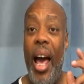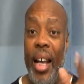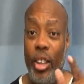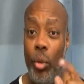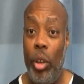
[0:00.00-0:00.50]

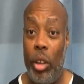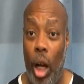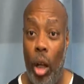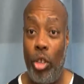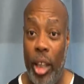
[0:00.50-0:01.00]
As a
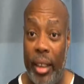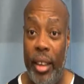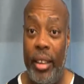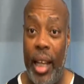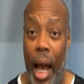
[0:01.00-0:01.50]
result,
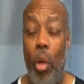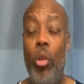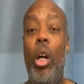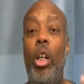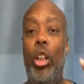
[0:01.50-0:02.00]
check this out,